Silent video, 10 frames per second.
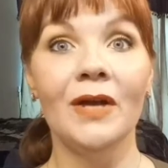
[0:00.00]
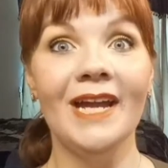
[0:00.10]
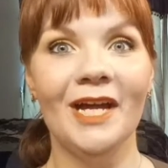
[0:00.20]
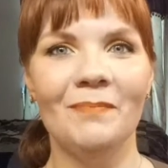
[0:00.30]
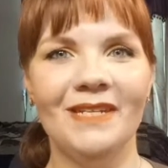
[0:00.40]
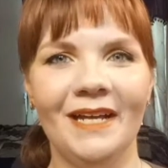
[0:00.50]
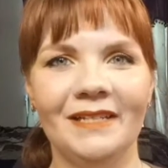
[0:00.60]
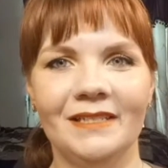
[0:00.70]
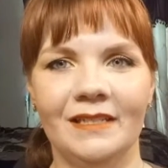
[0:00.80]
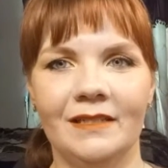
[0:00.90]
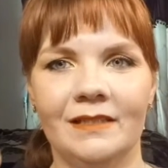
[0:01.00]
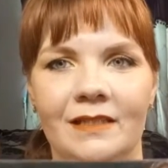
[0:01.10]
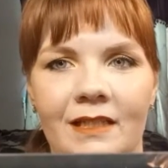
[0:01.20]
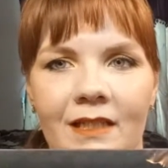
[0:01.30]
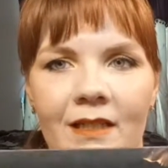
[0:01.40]
Okay, up next is
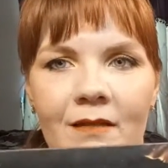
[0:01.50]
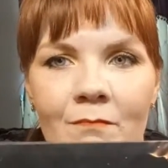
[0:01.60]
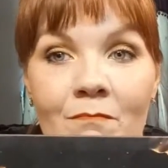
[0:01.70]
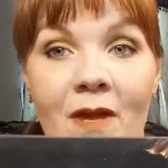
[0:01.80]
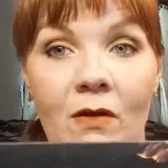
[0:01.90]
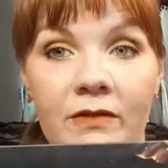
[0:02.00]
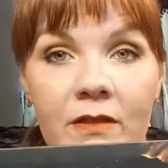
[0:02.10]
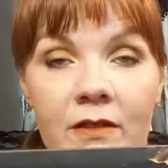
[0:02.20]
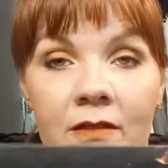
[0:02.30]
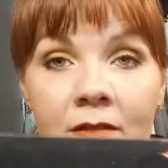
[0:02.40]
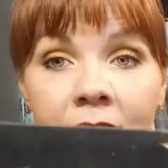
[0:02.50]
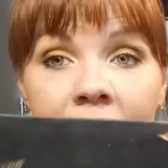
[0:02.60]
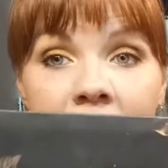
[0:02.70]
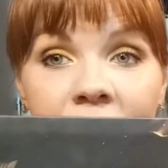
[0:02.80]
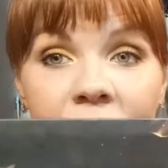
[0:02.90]
the Melt
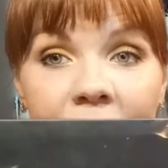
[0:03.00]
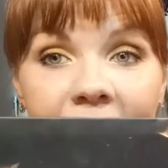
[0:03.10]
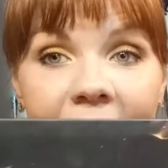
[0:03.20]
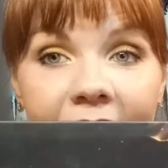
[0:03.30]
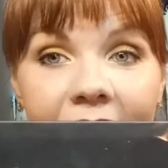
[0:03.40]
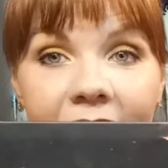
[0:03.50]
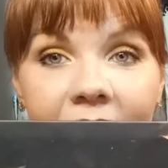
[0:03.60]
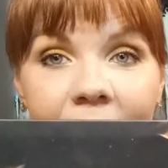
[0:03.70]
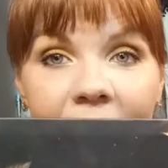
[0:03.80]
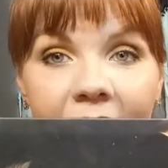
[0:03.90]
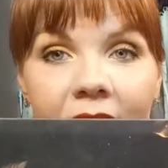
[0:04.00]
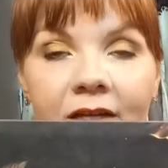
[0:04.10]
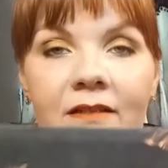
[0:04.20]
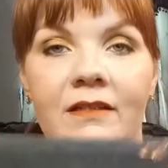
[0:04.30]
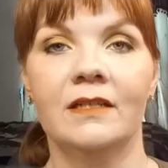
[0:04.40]
Gemini
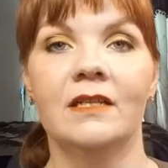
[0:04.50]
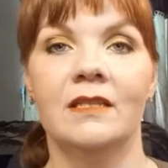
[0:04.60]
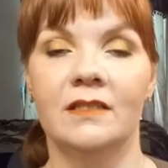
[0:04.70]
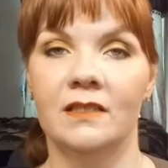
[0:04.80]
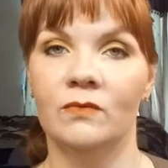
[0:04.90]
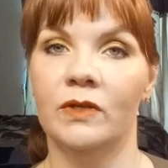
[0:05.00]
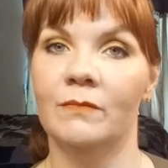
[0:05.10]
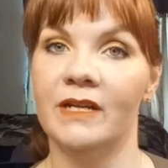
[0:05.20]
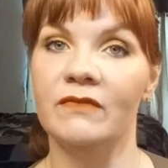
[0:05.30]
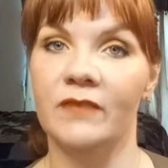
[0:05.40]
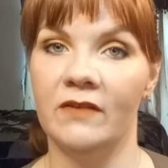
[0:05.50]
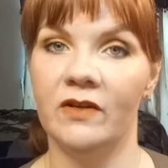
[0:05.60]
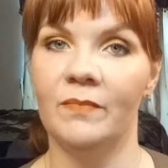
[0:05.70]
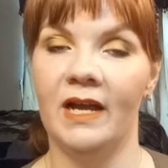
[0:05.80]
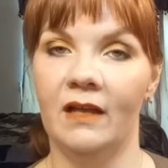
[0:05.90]
palette. This is one of my
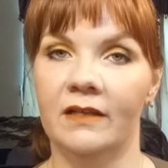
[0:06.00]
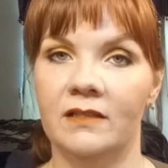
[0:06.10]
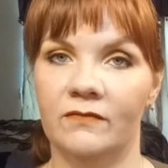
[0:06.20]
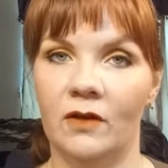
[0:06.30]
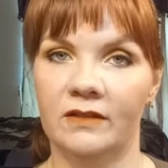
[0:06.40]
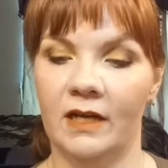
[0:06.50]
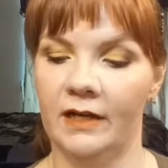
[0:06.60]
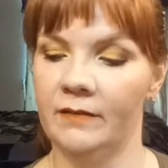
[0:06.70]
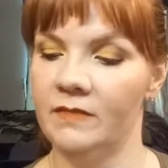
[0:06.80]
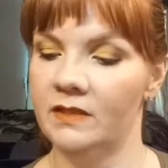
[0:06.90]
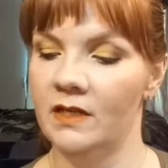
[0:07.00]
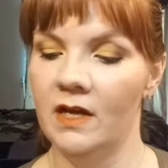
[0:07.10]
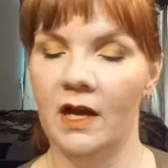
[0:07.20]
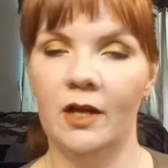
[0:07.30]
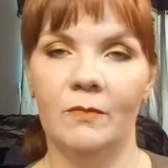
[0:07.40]
favorite palettes of all times.
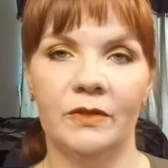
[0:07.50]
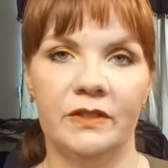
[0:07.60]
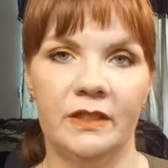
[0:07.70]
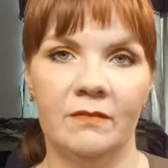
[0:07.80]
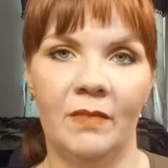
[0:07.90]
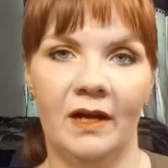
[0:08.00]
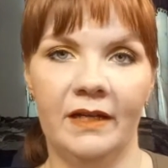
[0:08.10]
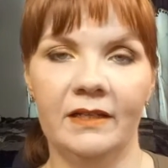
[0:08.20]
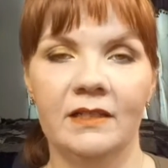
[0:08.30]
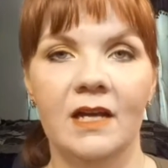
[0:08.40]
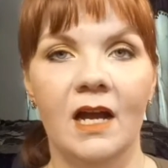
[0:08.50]
I almost didn't buy it.